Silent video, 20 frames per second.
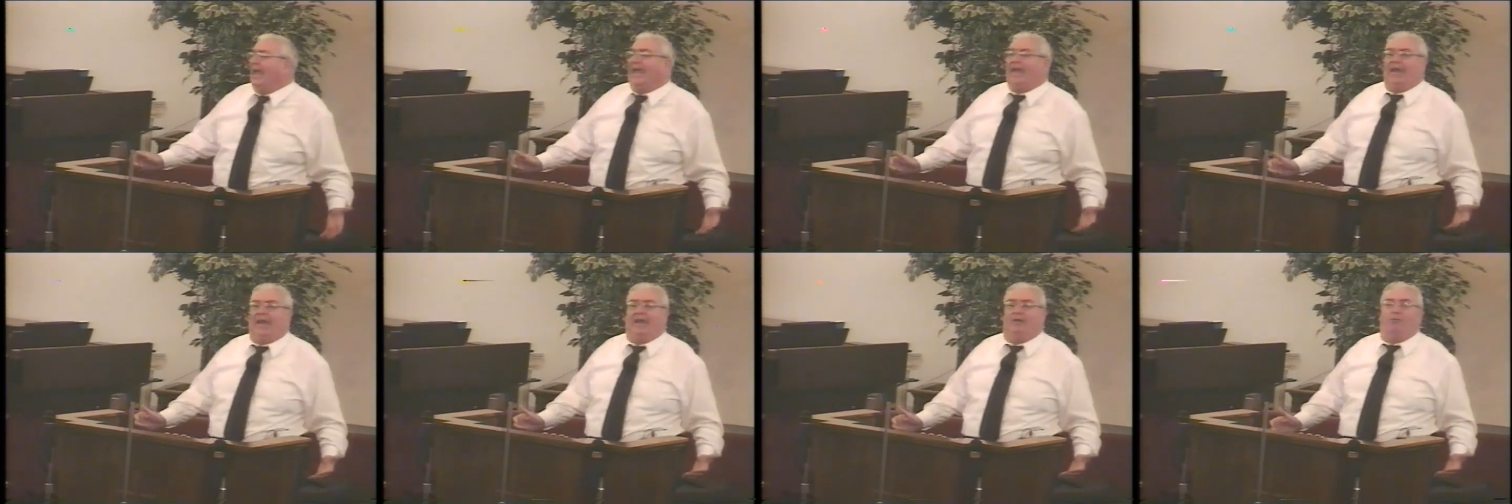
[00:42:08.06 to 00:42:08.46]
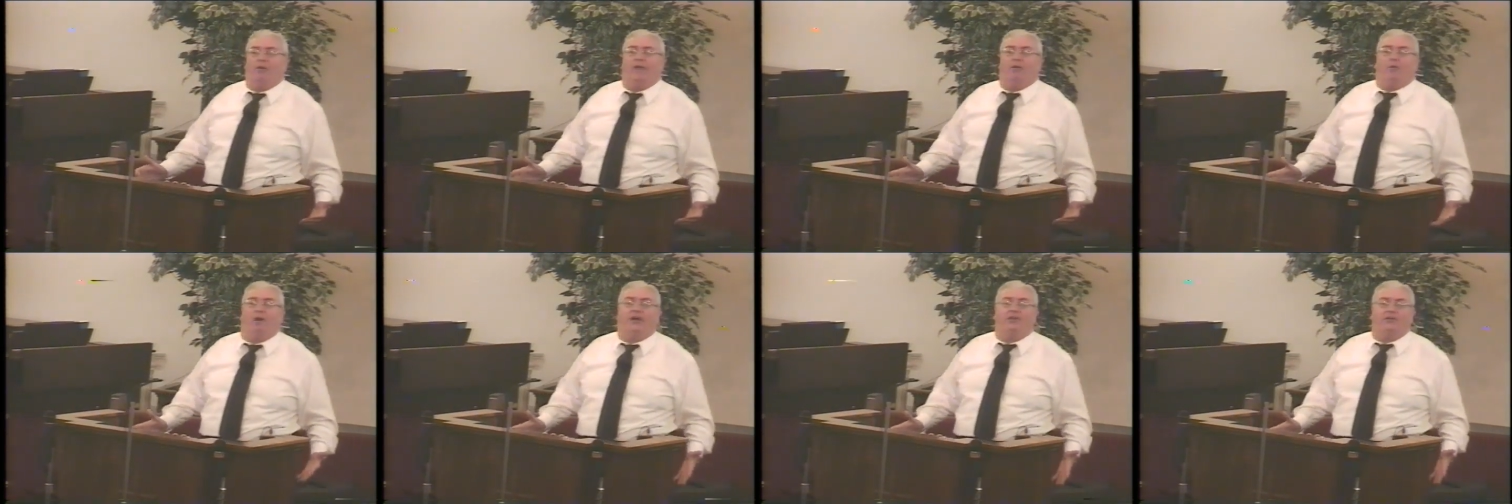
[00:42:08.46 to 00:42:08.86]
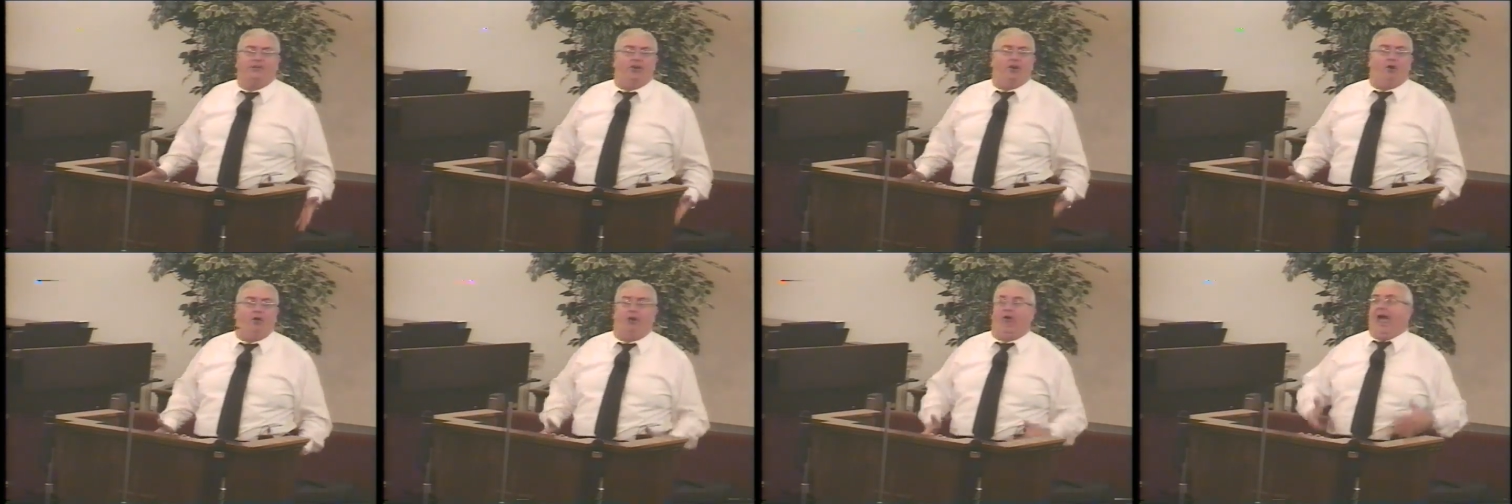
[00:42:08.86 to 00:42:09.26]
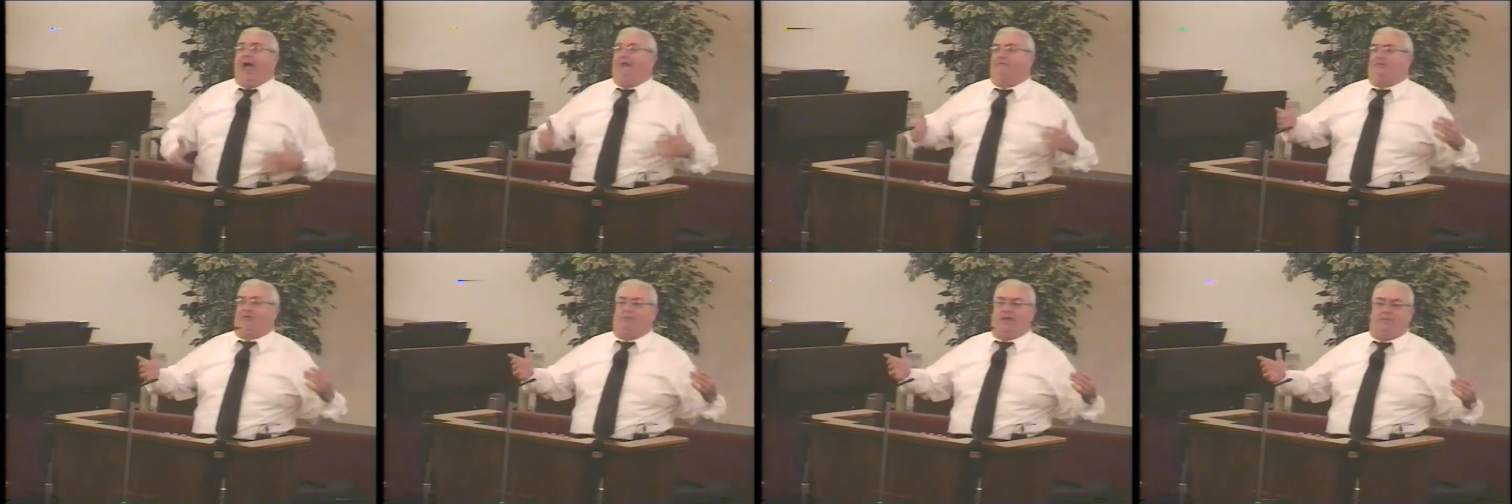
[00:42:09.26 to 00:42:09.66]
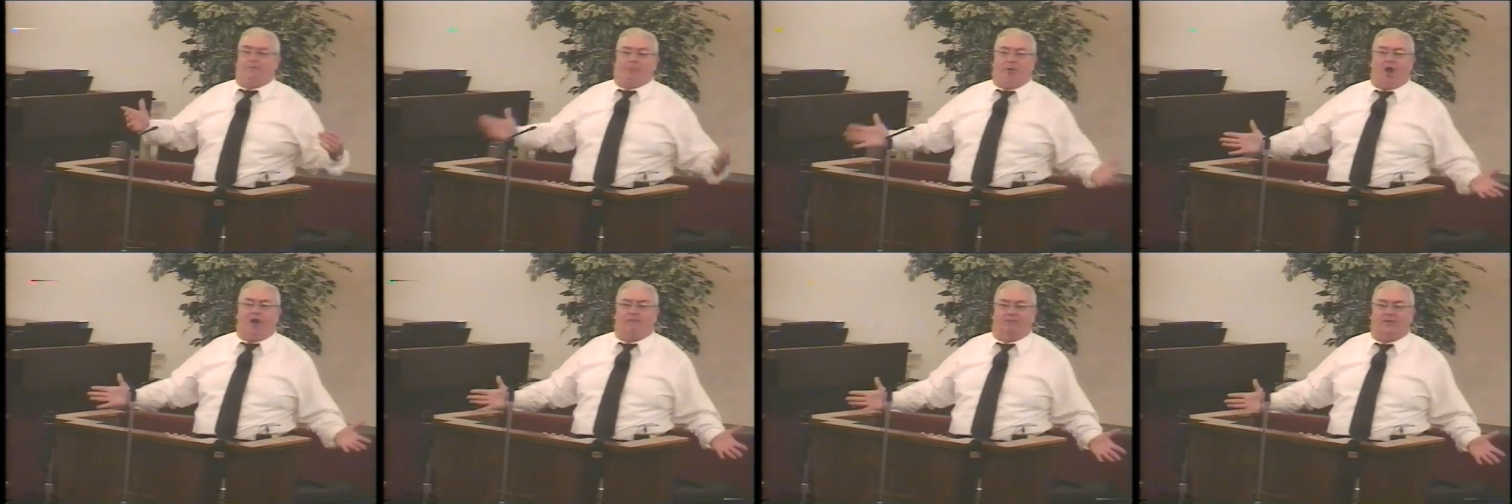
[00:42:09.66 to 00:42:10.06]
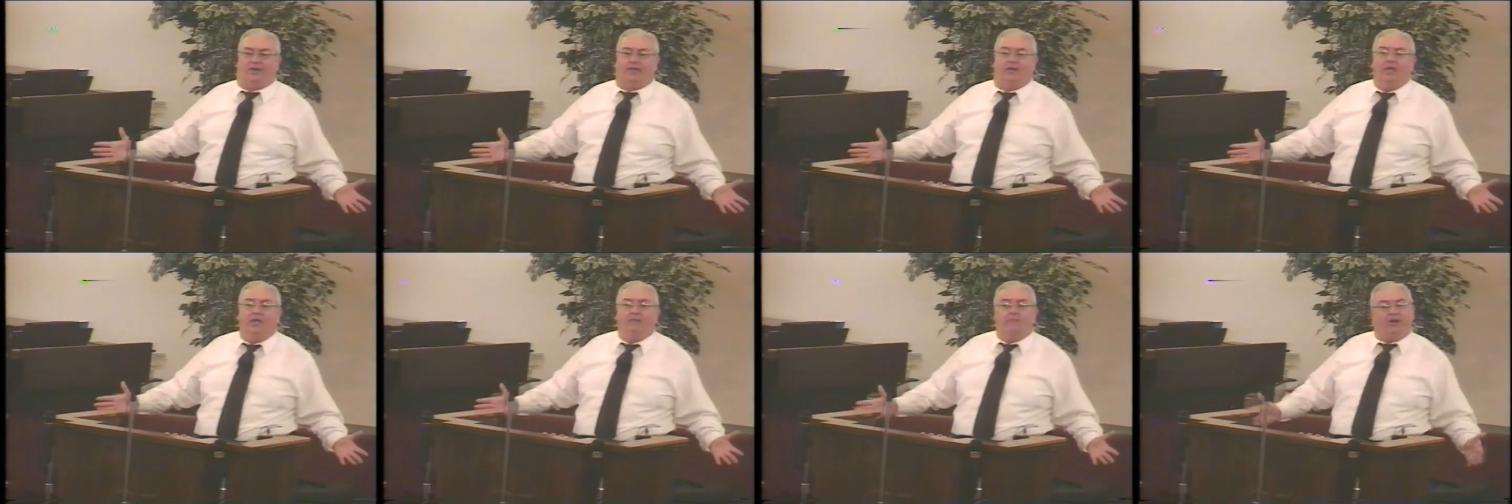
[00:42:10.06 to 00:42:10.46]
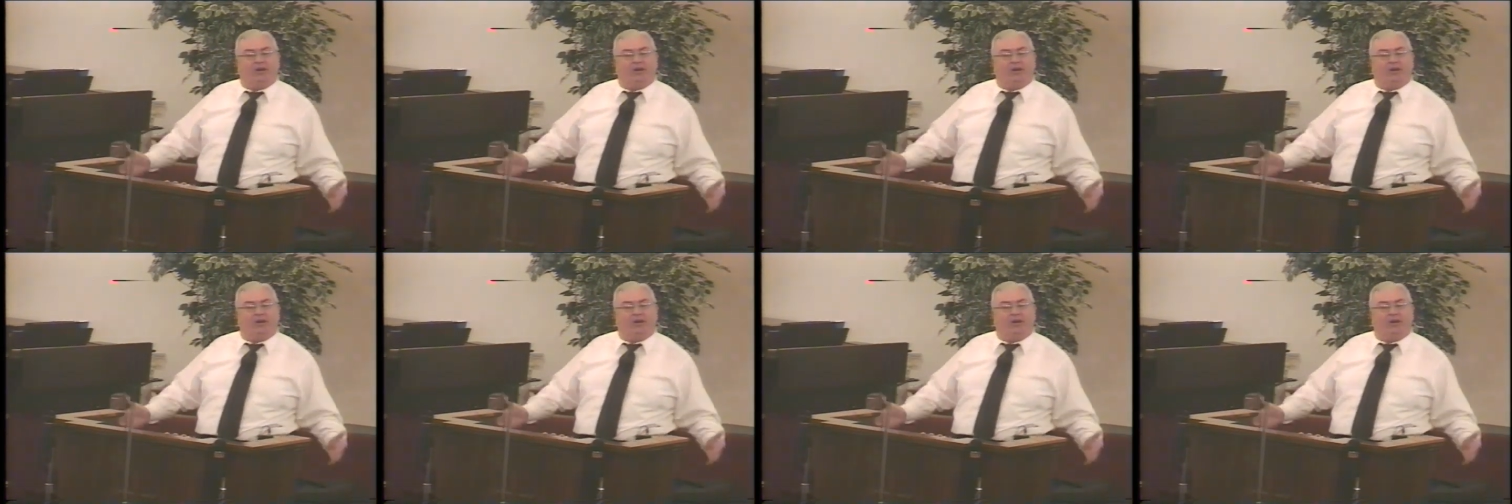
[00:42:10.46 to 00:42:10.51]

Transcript: and, and we want, you know, life to be perfect.